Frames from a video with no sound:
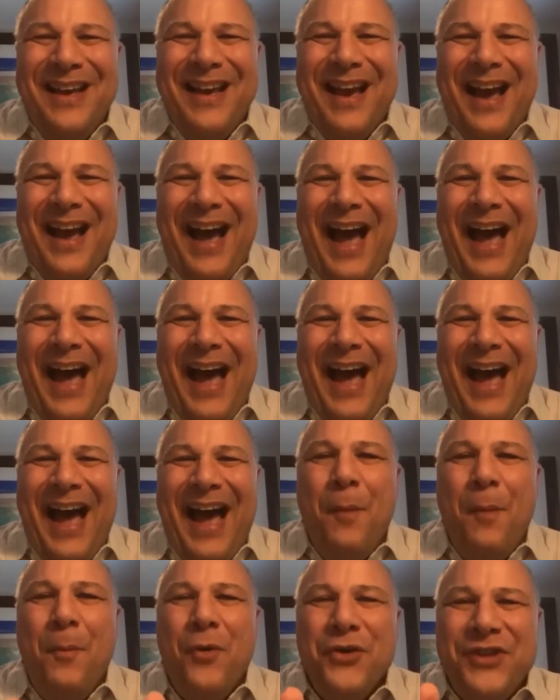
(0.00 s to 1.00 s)
I could
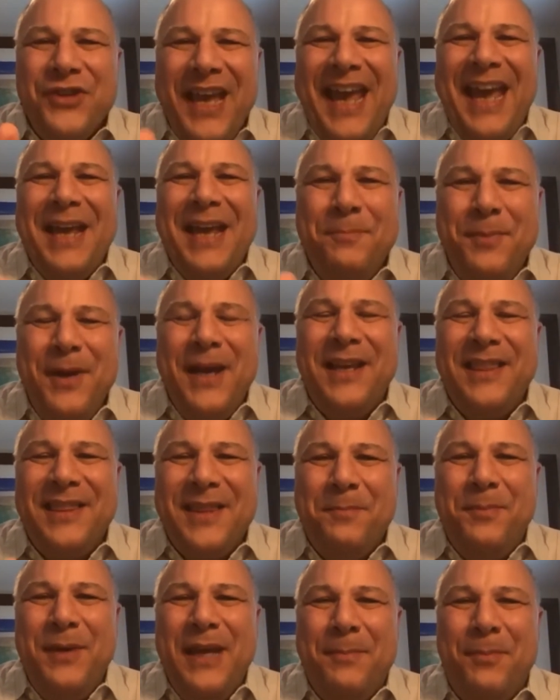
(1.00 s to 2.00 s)
almost handpick the
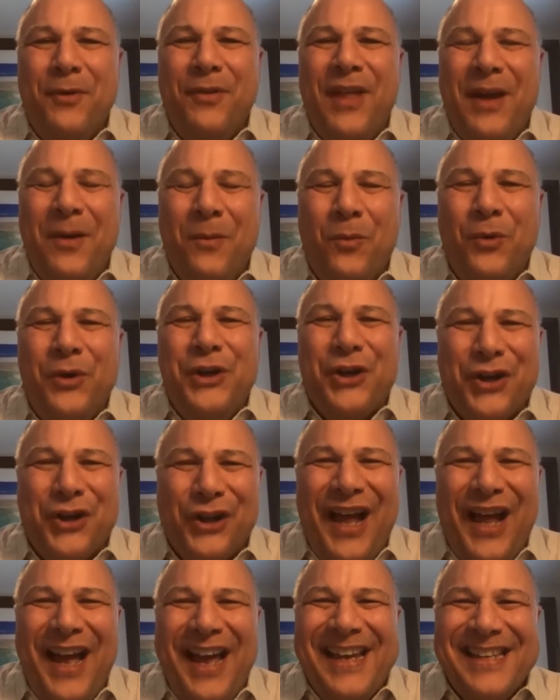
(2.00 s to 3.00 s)
people that were your
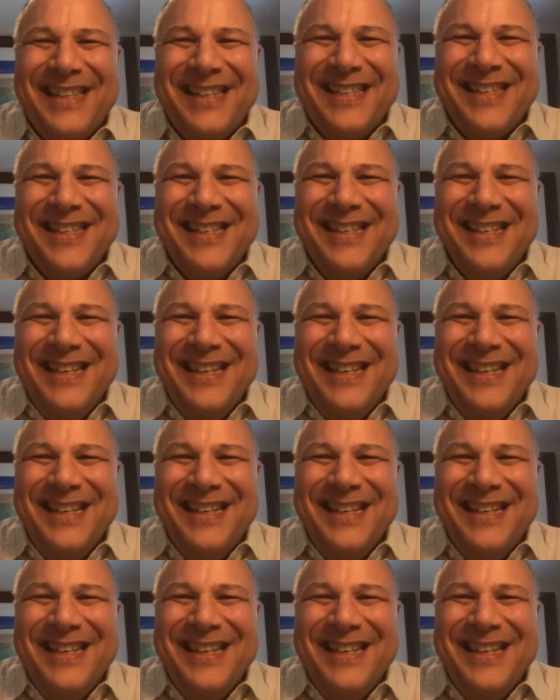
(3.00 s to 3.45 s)
clients,